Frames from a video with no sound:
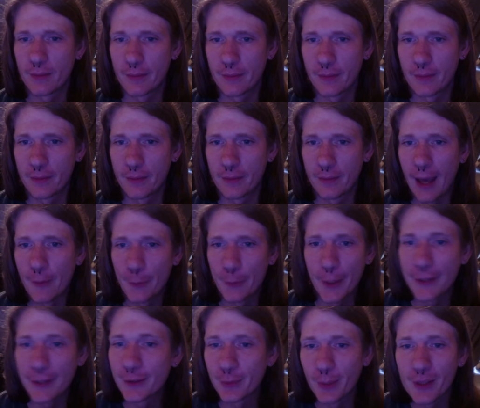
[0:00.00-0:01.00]
had way
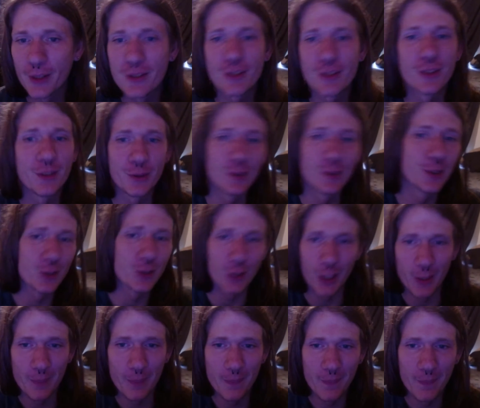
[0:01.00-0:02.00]
too much to do to
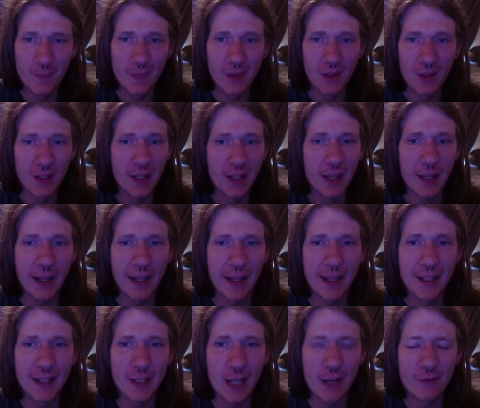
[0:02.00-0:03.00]
trip.
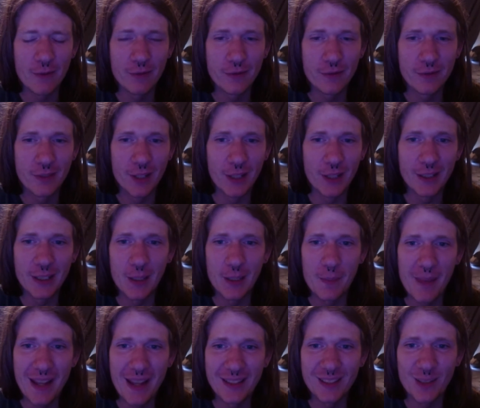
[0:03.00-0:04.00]
And I've done an
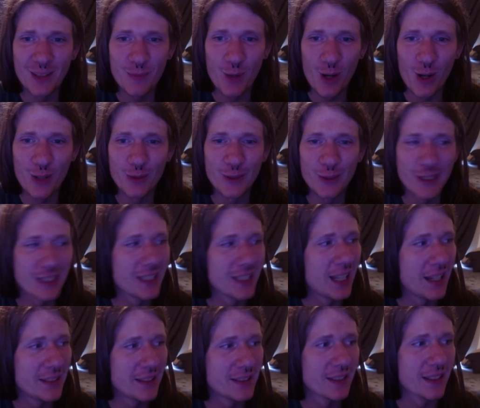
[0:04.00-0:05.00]
amazing part
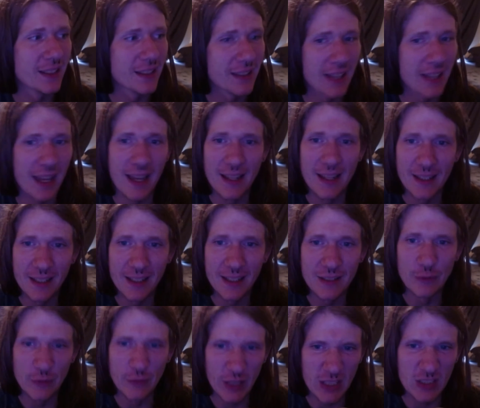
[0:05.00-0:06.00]
realizing that and
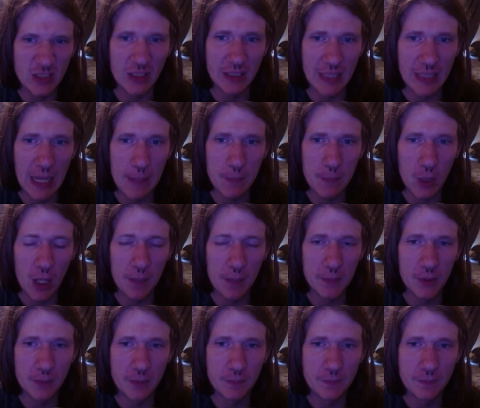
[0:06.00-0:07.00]
fixing that
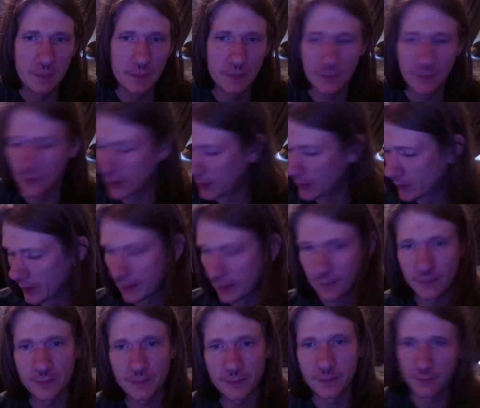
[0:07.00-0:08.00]
problem. You know,
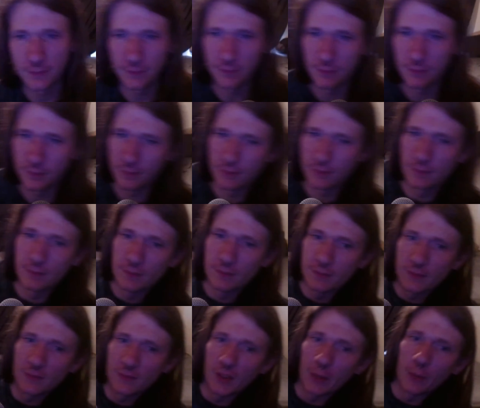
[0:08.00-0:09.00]

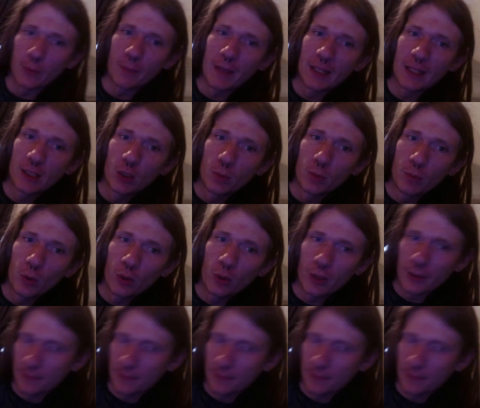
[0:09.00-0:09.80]
like with my little board.